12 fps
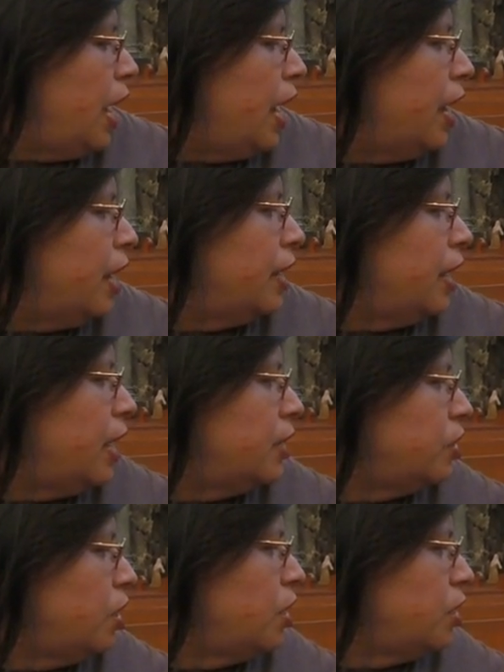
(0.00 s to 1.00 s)
And I
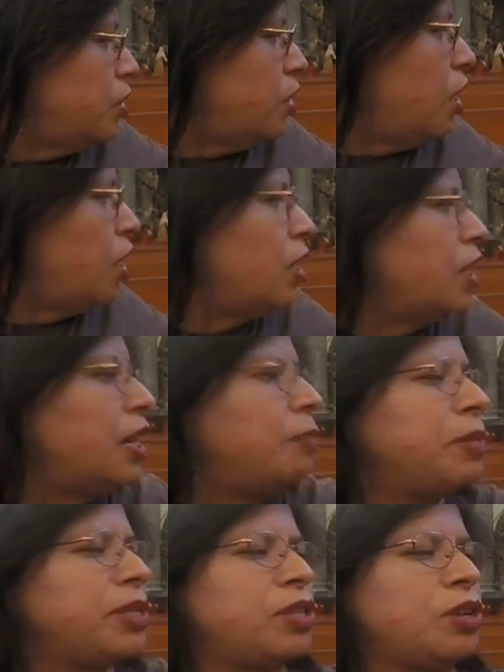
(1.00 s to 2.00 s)
saw this on an
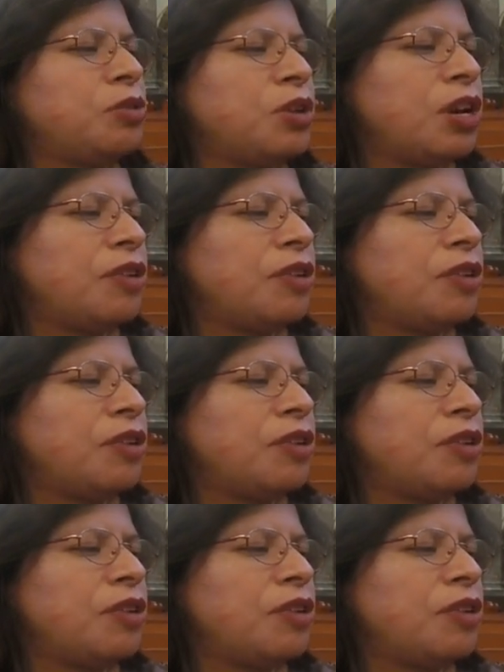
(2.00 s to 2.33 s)
episode